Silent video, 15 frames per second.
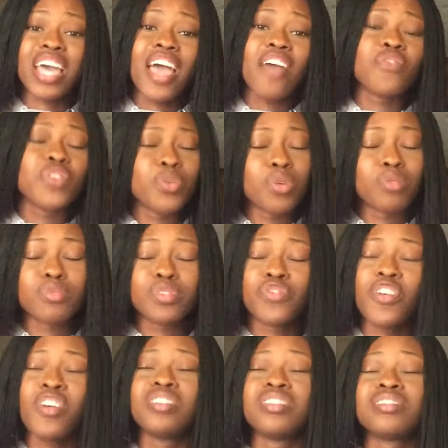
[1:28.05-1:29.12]
Everyone was
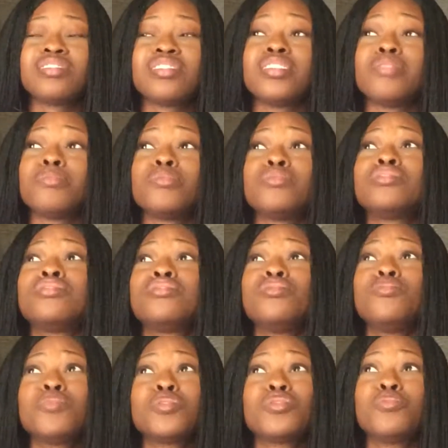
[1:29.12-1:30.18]
falling asleep. It was
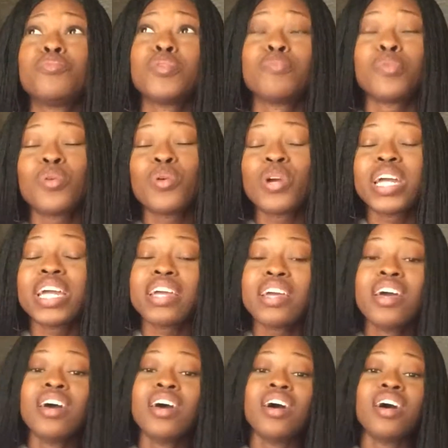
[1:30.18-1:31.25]
super super boring.
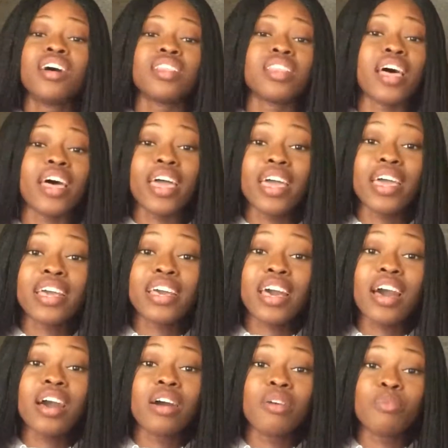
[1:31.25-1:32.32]
Like
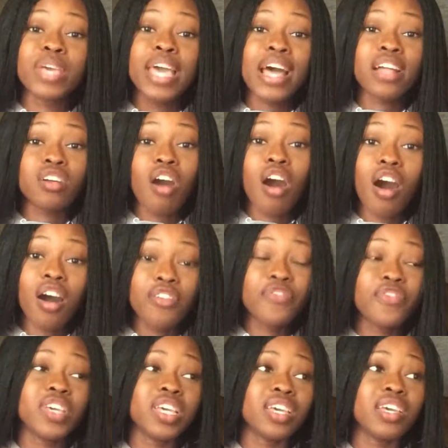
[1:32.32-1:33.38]
we had
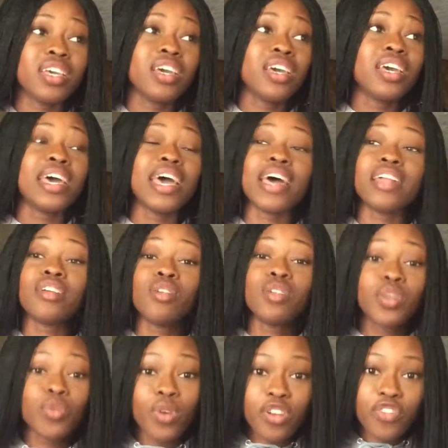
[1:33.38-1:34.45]
coffee, and it
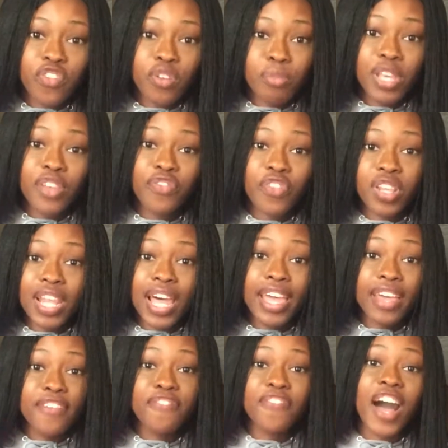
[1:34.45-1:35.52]
only worked for me for
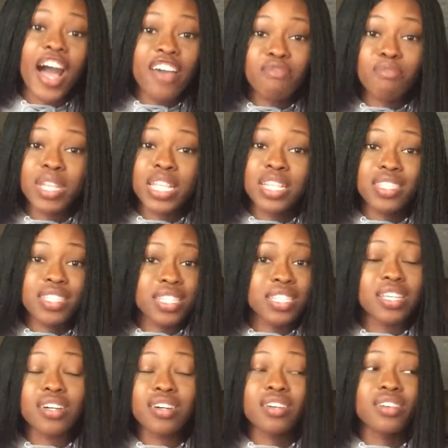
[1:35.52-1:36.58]
like 5 minutes
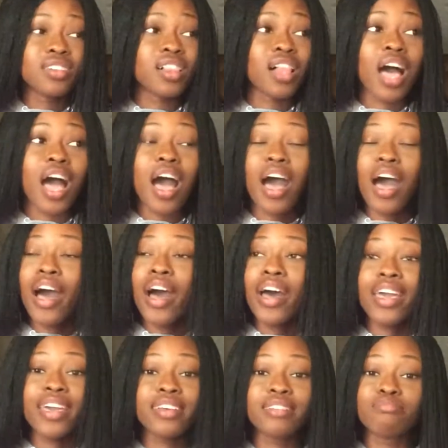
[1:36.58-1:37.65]
until
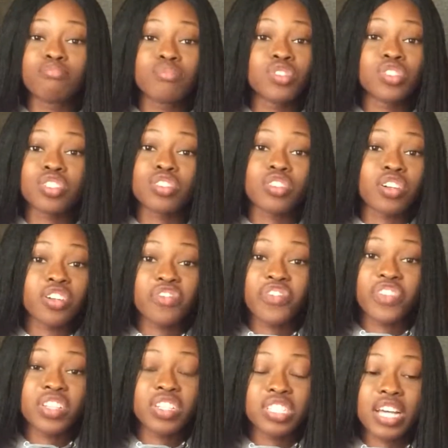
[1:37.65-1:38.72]
I just started
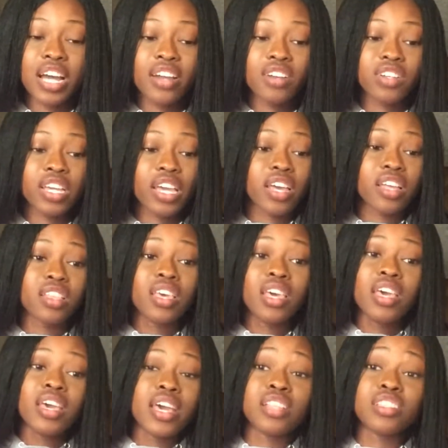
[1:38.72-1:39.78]
feeling tired again.
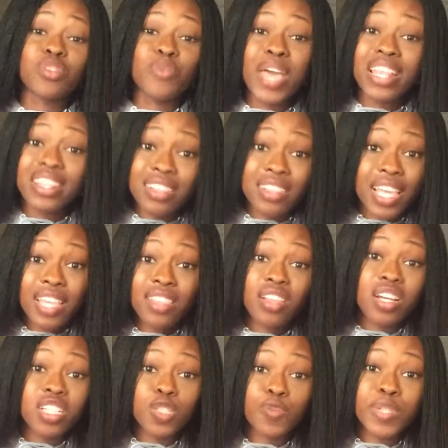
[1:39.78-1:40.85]
And so we had a late
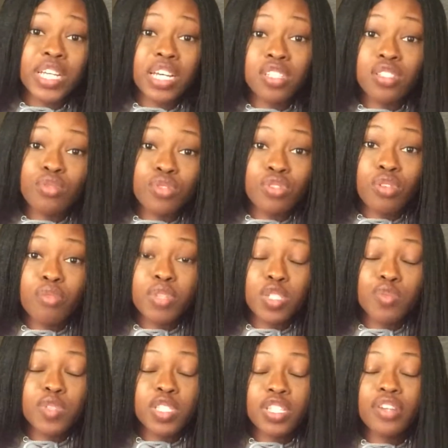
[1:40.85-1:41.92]
lunch because there was so
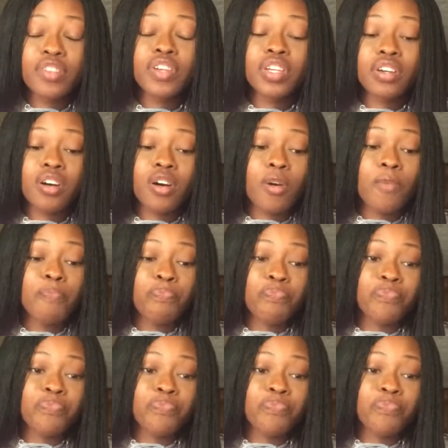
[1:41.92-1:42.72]
much material.